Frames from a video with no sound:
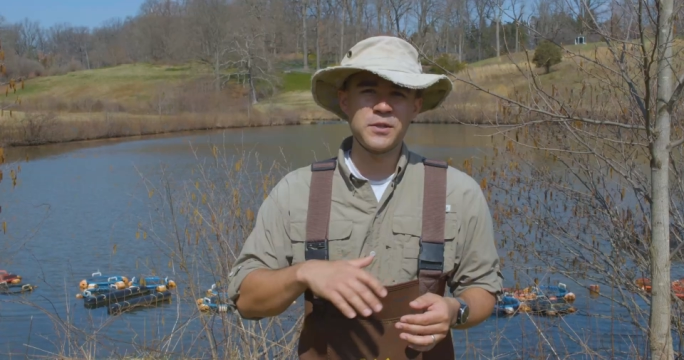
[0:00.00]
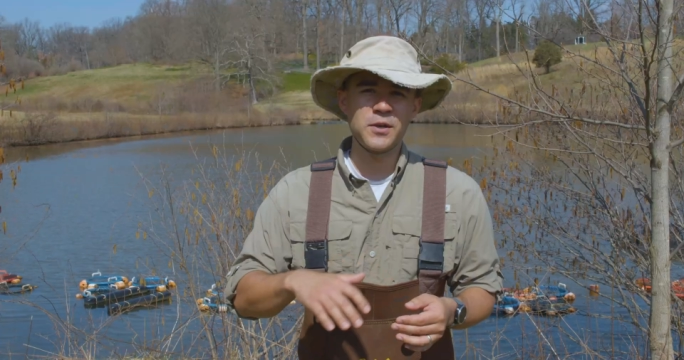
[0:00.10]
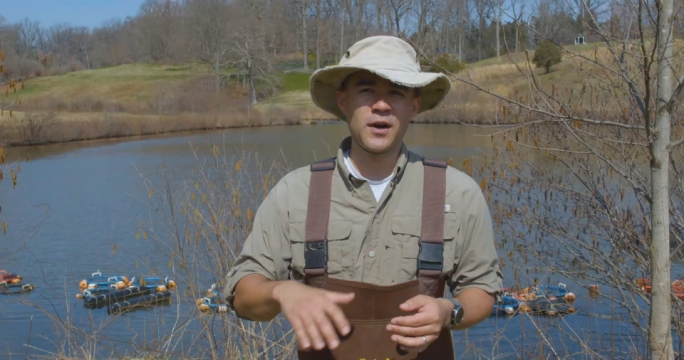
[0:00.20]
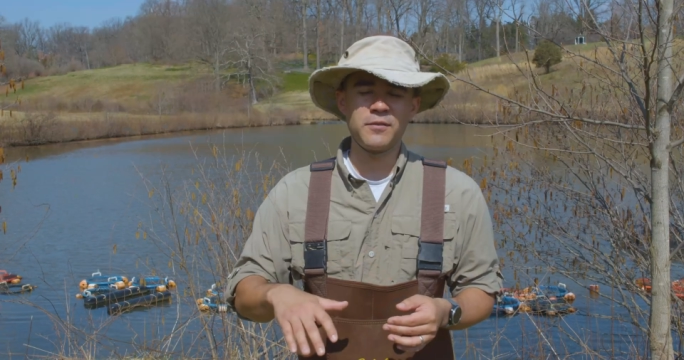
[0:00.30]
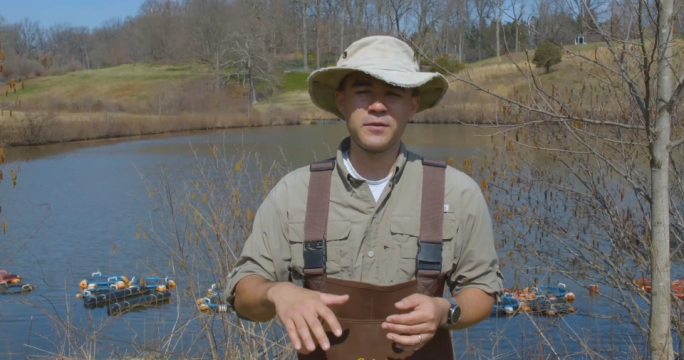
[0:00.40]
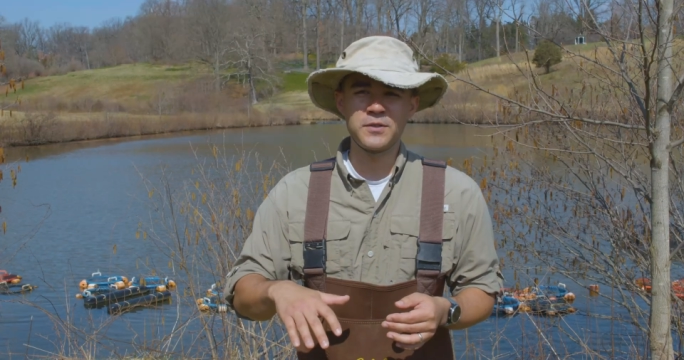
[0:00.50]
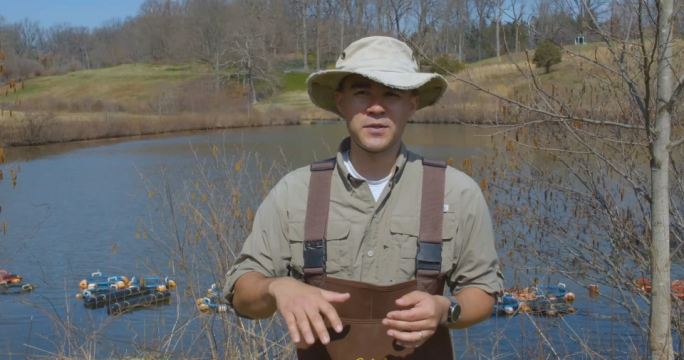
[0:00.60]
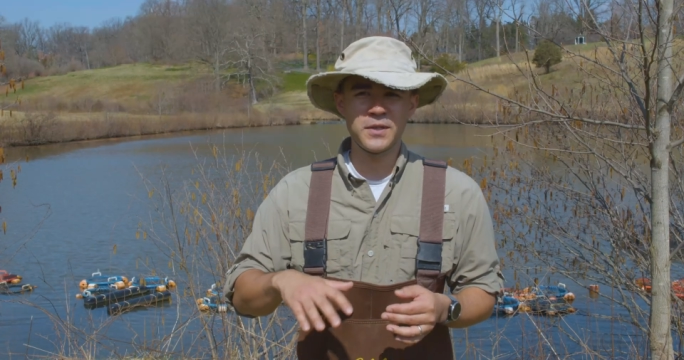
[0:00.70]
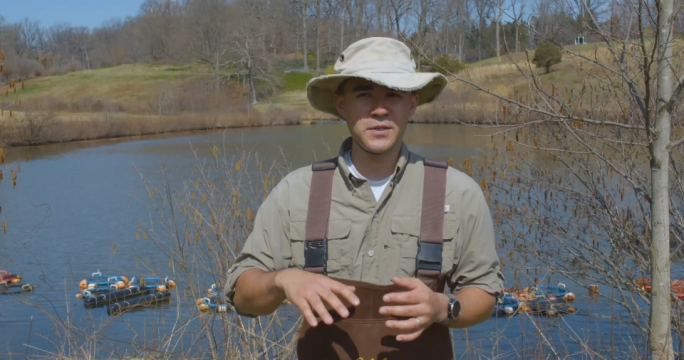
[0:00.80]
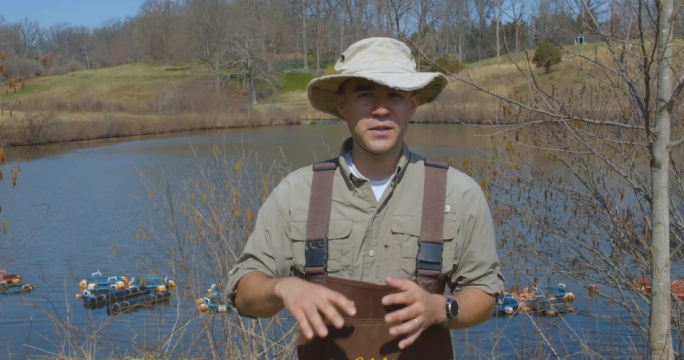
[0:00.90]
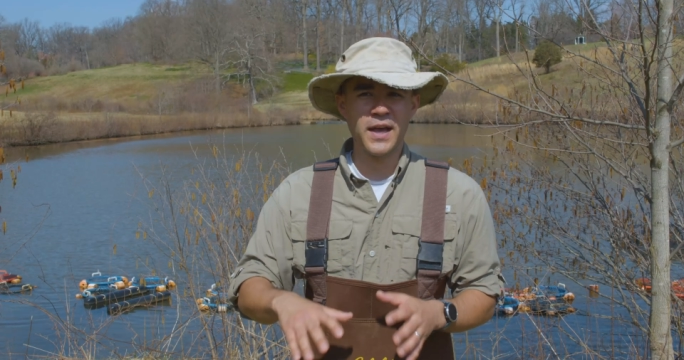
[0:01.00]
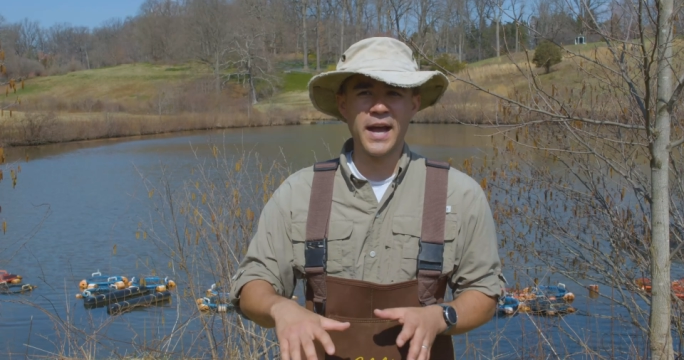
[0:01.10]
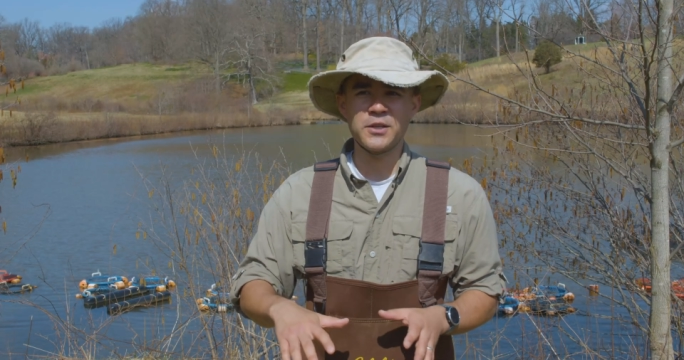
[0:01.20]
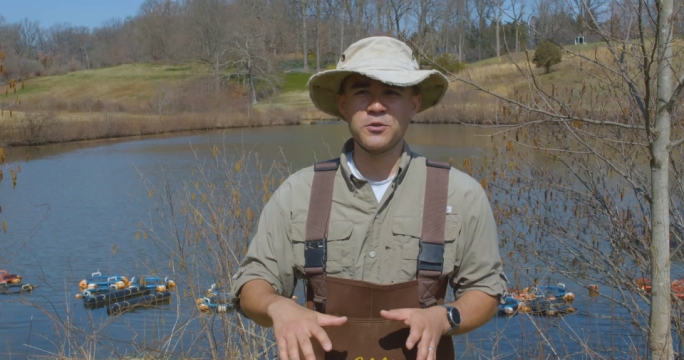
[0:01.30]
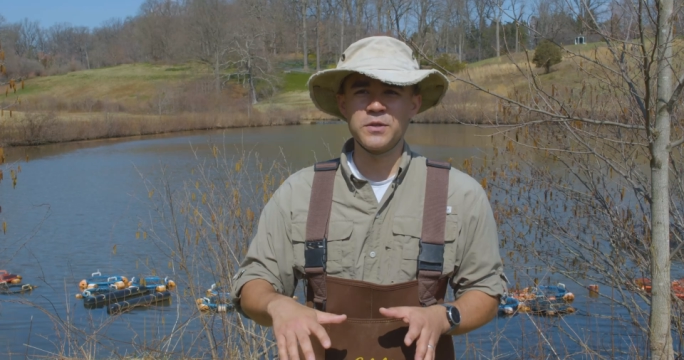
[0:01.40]
the office and into the
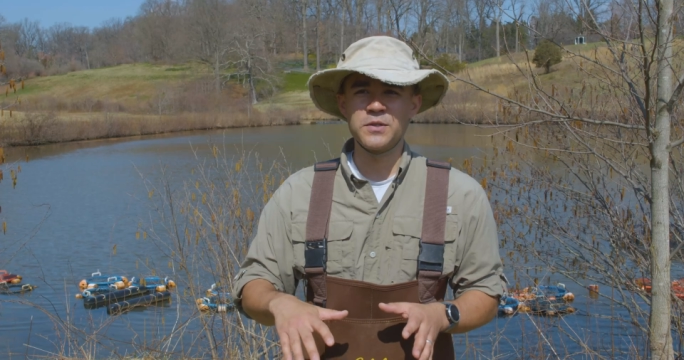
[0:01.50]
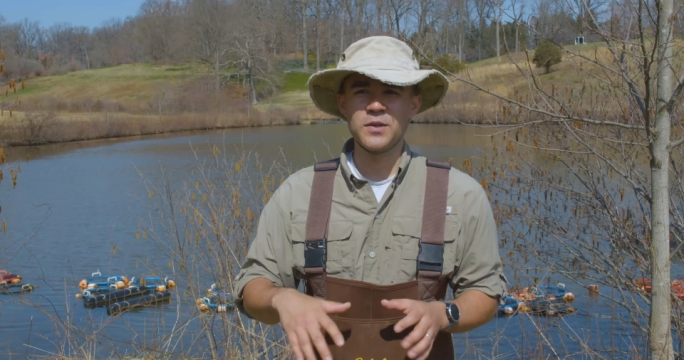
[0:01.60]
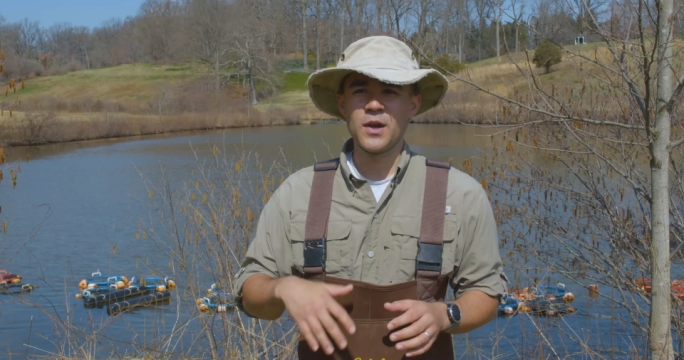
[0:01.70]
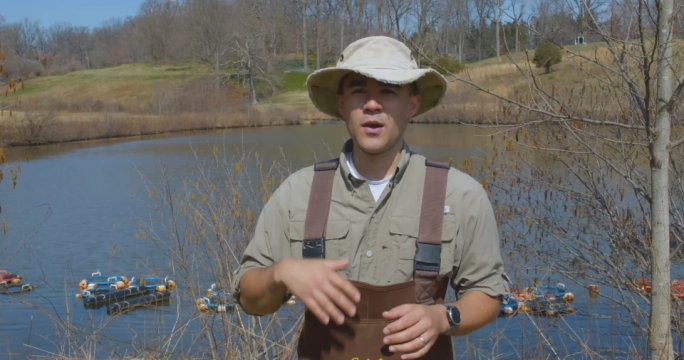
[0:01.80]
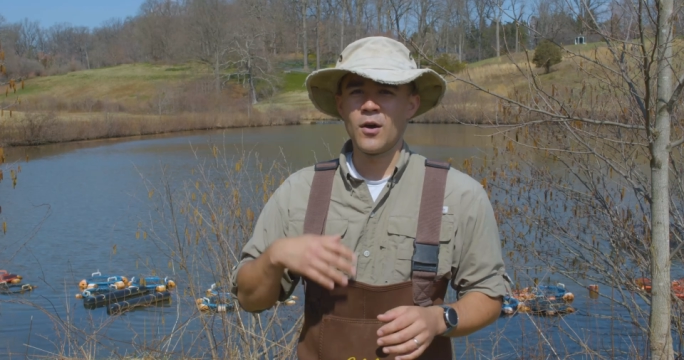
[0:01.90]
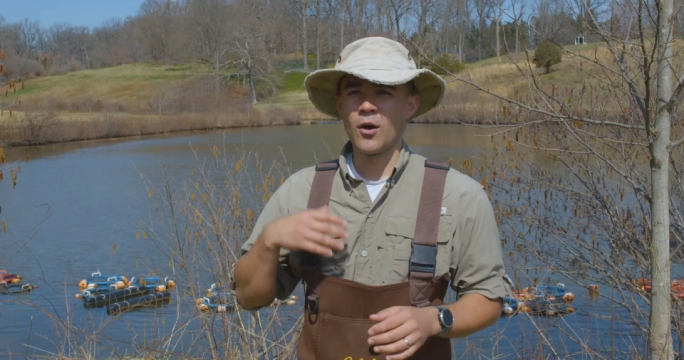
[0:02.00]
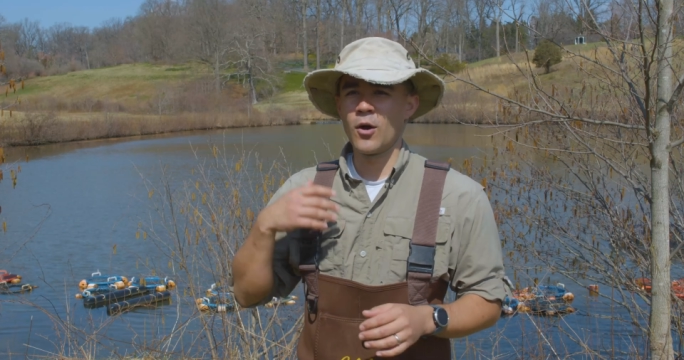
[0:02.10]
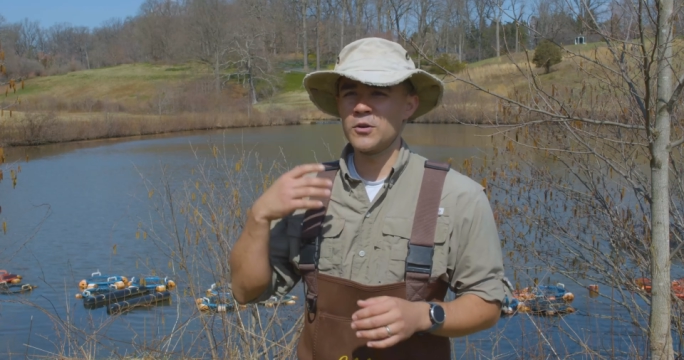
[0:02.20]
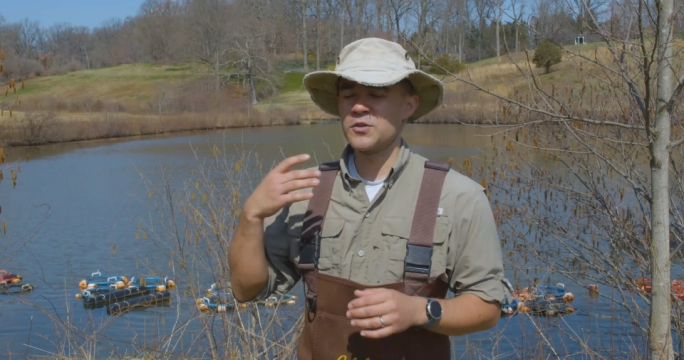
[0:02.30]
hatcheries, our